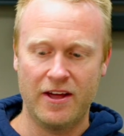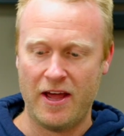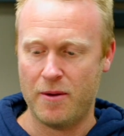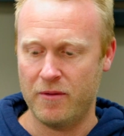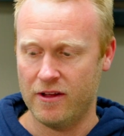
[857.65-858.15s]

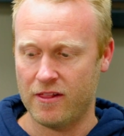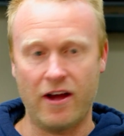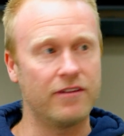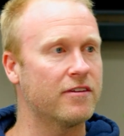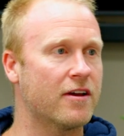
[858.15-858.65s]
How many
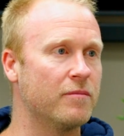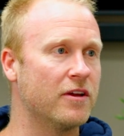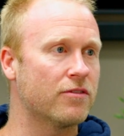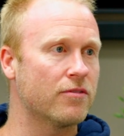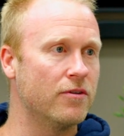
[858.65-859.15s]
lights are
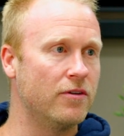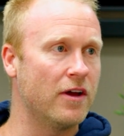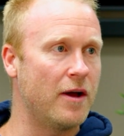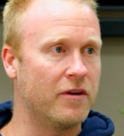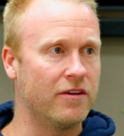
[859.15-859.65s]
coming through,
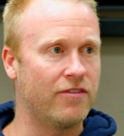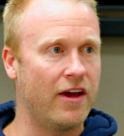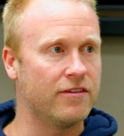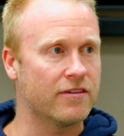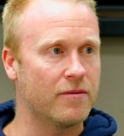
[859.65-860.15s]
how many
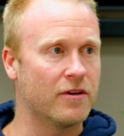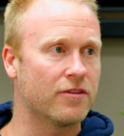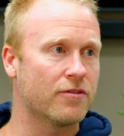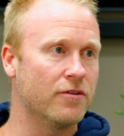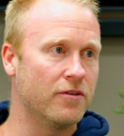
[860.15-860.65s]
fans are coming
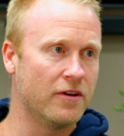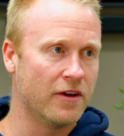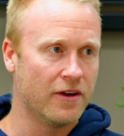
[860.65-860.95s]
through,